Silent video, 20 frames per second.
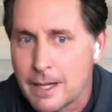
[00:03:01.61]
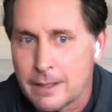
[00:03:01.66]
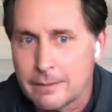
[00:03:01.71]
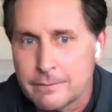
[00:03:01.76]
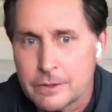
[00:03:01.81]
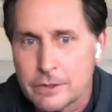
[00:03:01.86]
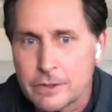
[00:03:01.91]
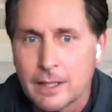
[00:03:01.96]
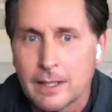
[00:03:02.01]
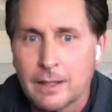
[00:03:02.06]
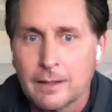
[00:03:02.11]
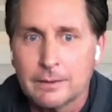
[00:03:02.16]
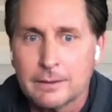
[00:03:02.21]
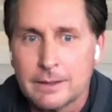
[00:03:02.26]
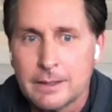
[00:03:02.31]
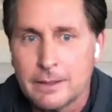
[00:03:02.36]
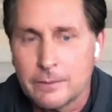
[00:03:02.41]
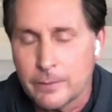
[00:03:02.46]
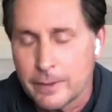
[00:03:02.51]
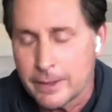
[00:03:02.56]
out of his shell
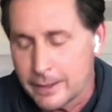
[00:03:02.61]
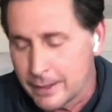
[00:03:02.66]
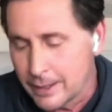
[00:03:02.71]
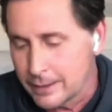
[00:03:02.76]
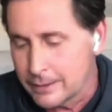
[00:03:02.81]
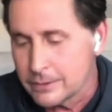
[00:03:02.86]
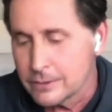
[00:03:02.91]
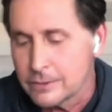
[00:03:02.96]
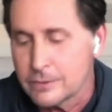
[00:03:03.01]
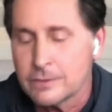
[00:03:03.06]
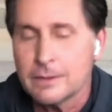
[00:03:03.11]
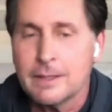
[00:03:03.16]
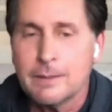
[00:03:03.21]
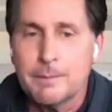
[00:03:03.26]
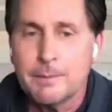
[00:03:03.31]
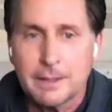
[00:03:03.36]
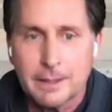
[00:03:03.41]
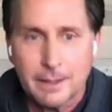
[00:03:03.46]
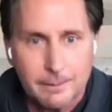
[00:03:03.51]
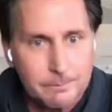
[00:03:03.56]
and he reengages and he
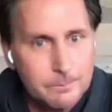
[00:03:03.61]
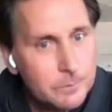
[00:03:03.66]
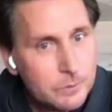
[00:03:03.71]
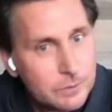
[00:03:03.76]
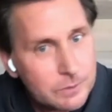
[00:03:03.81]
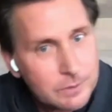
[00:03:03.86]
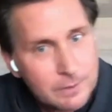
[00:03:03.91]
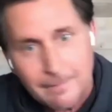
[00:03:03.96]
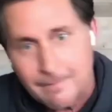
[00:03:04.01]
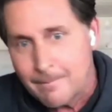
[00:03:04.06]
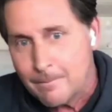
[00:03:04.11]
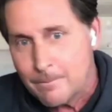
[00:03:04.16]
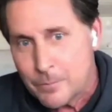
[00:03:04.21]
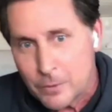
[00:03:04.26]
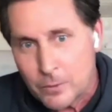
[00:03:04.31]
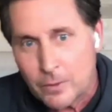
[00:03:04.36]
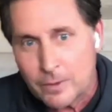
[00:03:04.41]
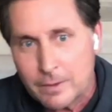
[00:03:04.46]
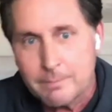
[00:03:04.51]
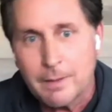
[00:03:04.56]
becomes
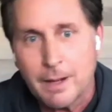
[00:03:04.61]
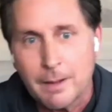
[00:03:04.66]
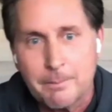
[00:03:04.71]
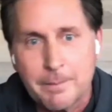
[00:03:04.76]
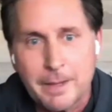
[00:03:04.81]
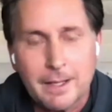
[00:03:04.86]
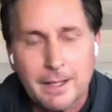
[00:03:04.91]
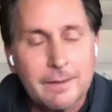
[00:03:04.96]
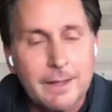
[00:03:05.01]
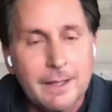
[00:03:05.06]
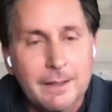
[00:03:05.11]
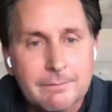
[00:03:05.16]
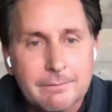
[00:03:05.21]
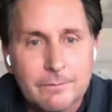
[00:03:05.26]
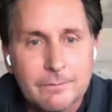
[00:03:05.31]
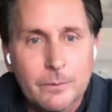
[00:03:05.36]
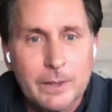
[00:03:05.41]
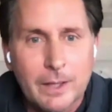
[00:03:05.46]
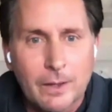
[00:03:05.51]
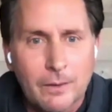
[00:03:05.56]
the gordon bombay that
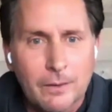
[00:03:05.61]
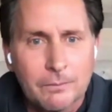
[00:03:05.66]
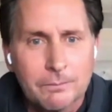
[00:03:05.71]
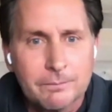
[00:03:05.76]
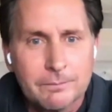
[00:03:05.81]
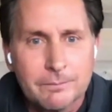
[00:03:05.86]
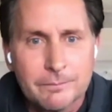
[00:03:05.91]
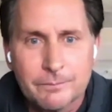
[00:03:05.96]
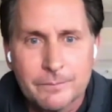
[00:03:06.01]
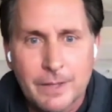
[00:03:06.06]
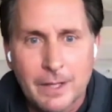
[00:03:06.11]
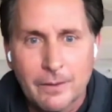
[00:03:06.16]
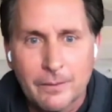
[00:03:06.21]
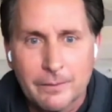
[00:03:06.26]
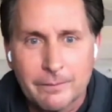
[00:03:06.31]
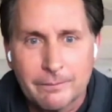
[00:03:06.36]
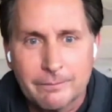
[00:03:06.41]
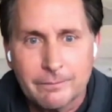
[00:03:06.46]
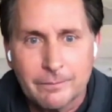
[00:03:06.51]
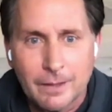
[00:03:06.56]
we all know
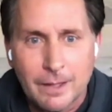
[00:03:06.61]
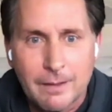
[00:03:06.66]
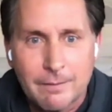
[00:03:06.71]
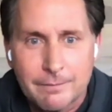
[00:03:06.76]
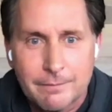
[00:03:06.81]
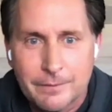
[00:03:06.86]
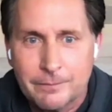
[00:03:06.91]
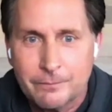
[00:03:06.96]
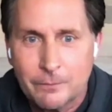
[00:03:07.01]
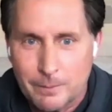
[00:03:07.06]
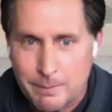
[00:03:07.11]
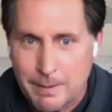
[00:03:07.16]
and love and